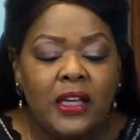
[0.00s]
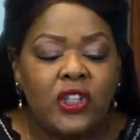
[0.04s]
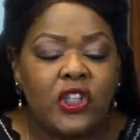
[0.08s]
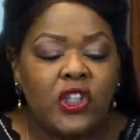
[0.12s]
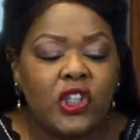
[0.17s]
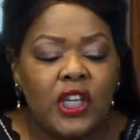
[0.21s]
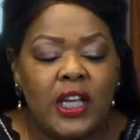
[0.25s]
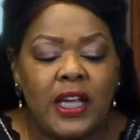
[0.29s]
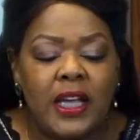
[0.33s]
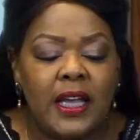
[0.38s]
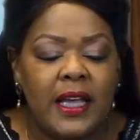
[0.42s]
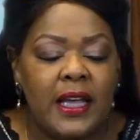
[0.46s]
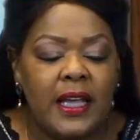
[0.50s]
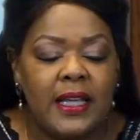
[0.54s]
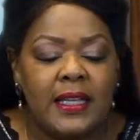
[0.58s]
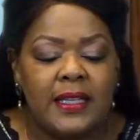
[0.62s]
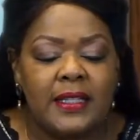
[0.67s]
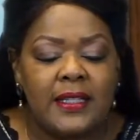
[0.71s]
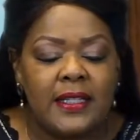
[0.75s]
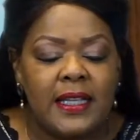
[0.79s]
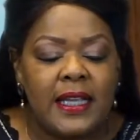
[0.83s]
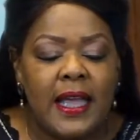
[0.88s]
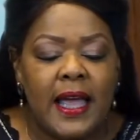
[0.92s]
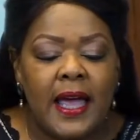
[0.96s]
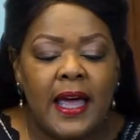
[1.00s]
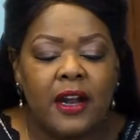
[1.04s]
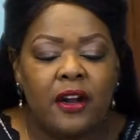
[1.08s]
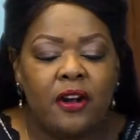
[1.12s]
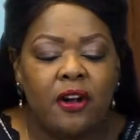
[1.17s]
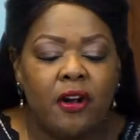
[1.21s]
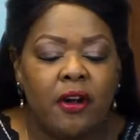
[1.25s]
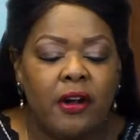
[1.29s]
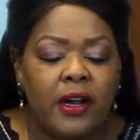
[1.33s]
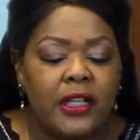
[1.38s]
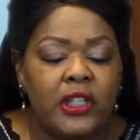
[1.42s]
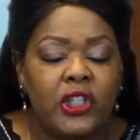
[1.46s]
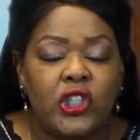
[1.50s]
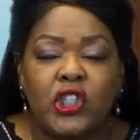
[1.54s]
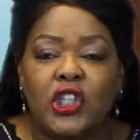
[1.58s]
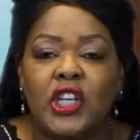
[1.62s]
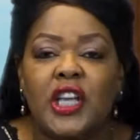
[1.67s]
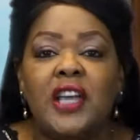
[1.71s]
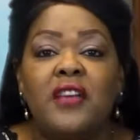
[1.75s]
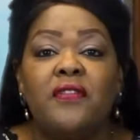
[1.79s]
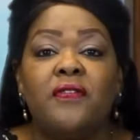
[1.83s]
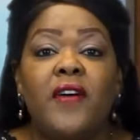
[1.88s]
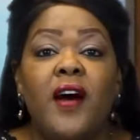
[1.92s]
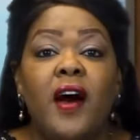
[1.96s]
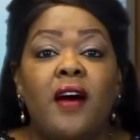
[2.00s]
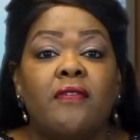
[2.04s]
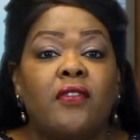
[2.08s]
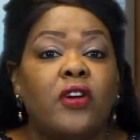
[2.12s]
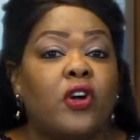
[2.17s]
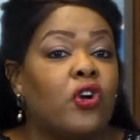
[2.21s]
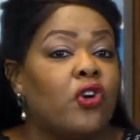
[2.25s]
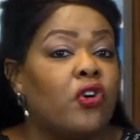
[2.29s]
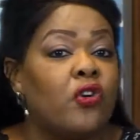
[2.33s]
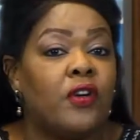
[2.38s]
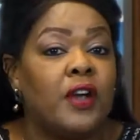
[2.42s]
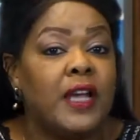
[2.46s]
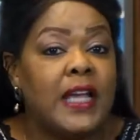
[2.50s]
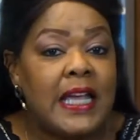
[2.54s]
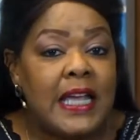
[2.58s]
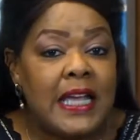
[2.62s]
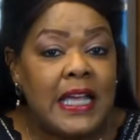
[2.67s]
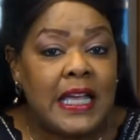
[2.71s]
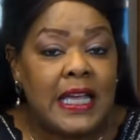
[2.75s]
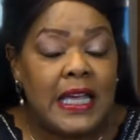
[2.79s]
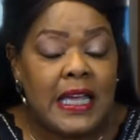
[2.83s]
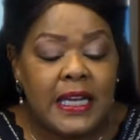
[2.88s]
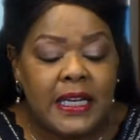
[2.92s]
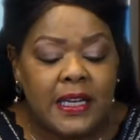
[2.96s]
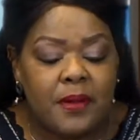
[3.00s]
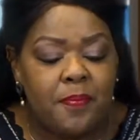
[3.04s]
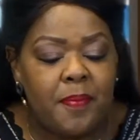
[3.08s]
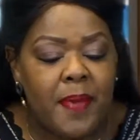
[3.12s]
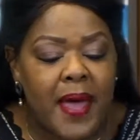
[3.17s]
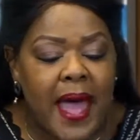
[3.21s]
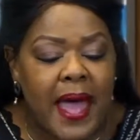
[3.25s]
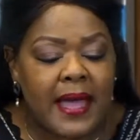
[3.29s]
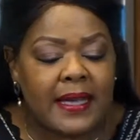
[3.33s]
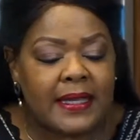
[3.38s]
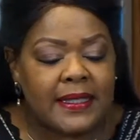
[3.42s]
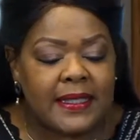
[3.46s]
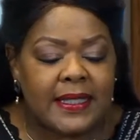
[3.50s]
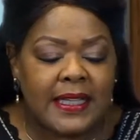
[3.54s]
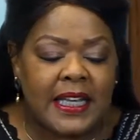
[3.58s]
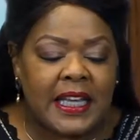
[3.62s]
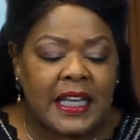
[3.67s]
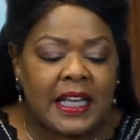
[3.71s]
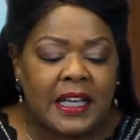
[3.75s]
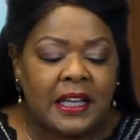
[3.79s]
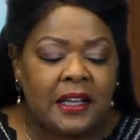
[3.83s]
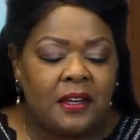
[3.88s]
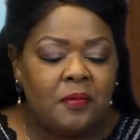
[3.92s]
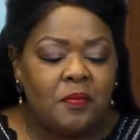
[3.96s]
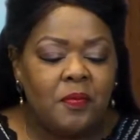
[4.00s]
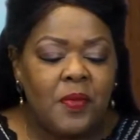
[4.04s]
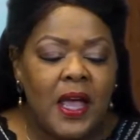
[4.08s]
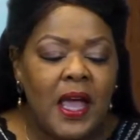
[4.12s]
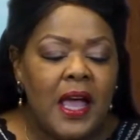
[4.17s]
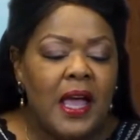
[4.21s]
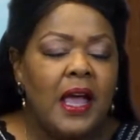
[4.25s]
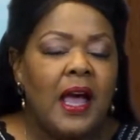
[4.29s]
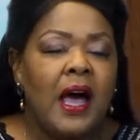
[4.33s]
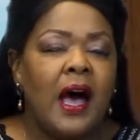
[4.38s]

She is the editor-in-chief of Creed magazine.